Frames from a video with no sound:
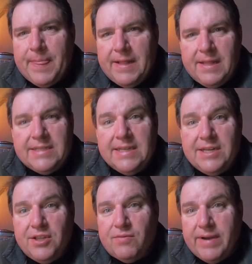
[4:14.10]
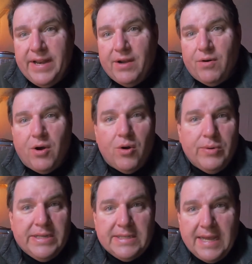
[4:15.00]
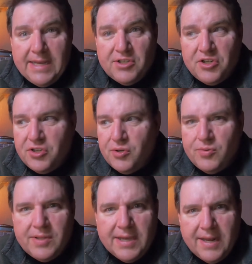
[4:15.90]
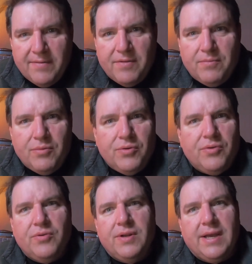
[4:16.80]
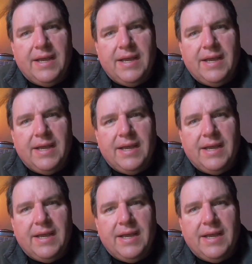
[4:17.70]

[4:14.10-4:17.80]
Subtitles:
listening to the radio always has to do with kind of the mood.